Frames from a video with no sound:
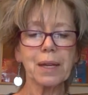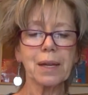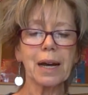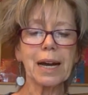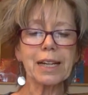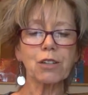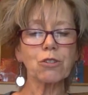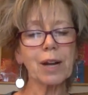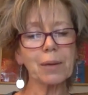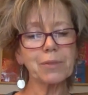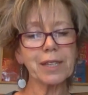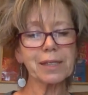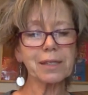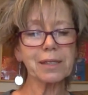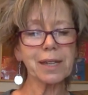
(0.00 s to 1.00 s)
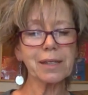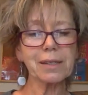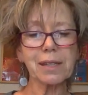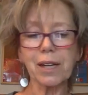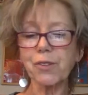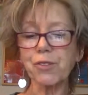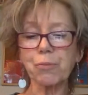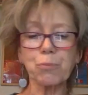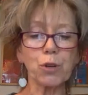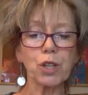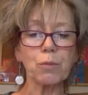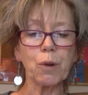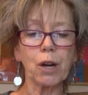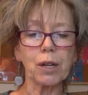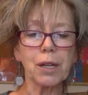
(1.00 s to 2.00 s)
I grabbed yesterday's clothes and put
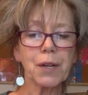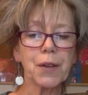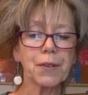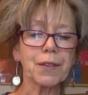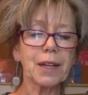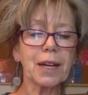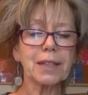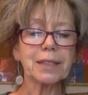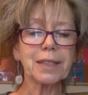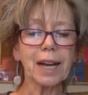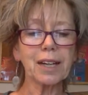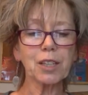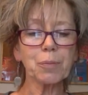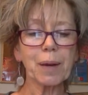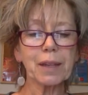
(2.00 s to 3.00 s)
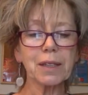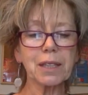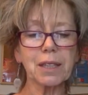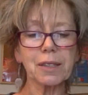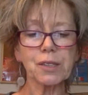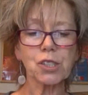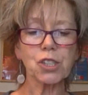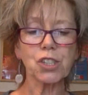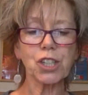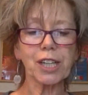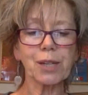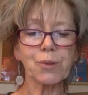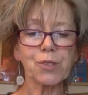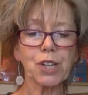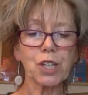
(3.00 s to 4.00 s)
them on. Then I yanked back the curtains to
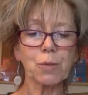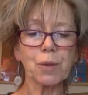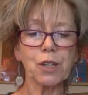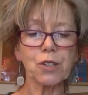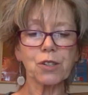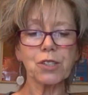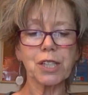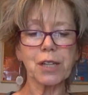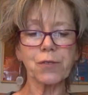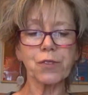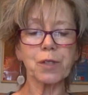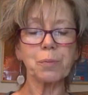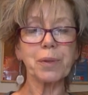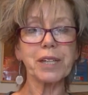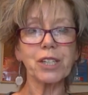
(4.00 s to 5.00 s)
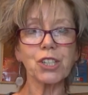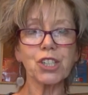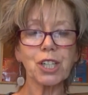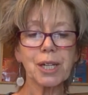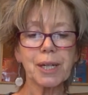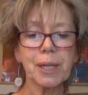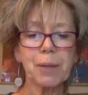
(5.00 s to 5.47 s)
check it was going to be a good day for the beach.